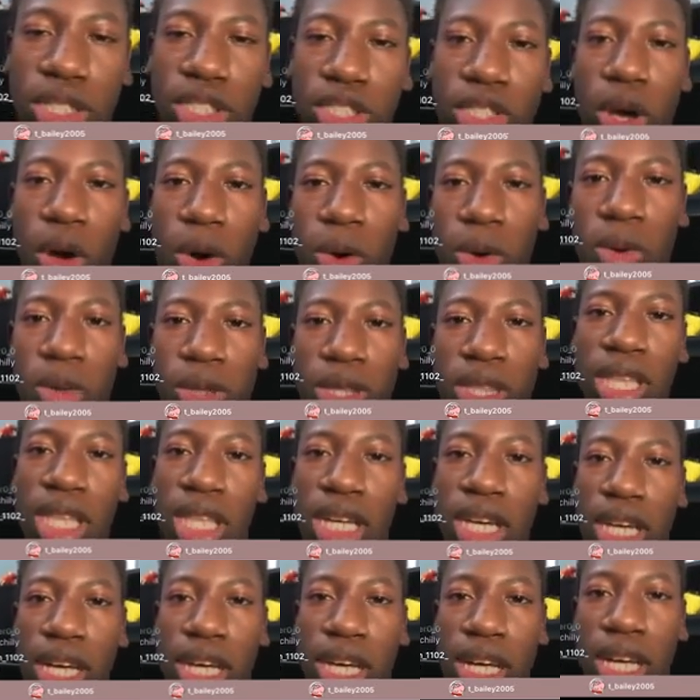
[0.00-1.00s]
So
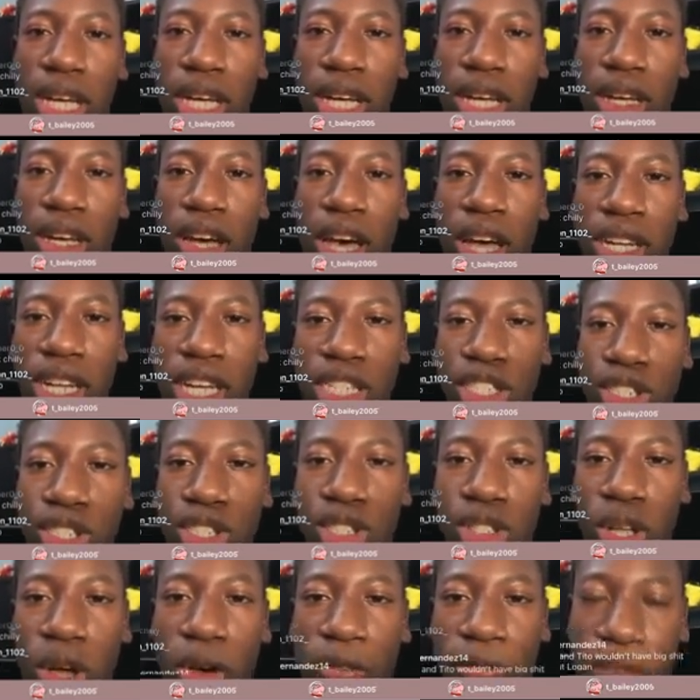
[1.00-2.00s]
the
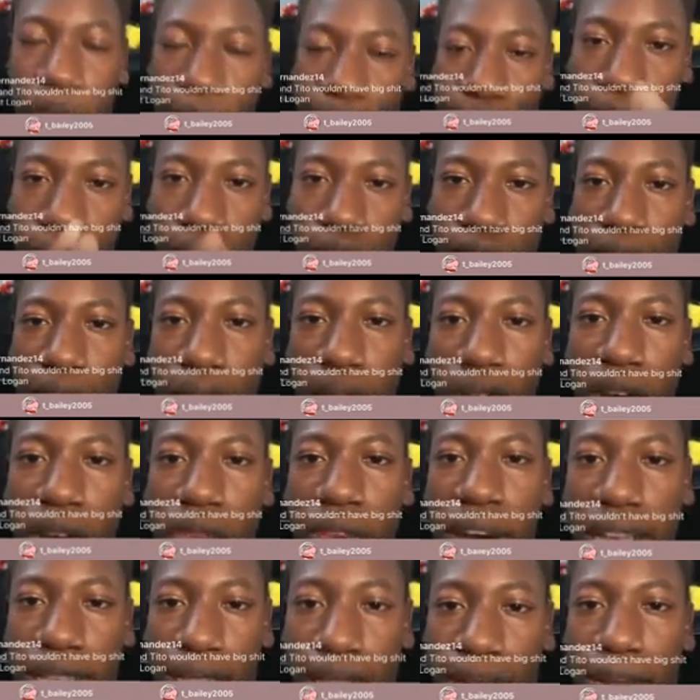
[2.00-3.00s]
initial official trailer
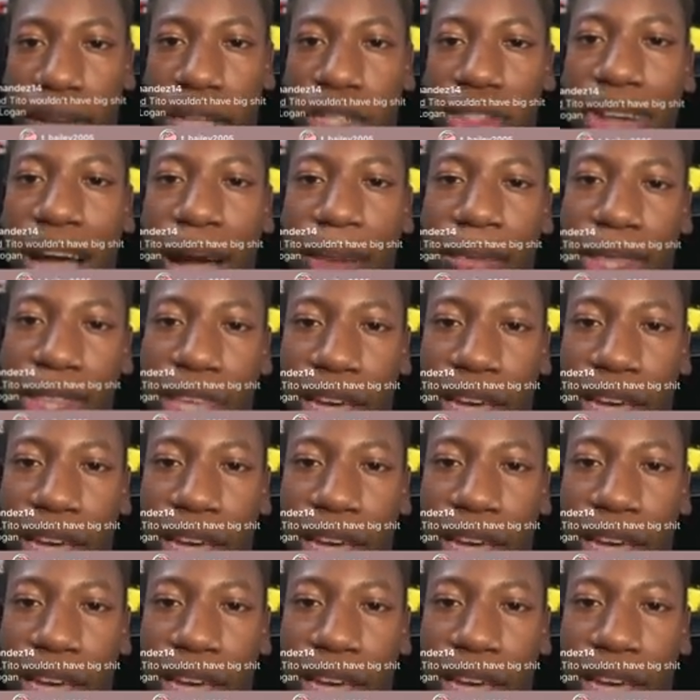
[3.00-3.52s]
of SML Drama,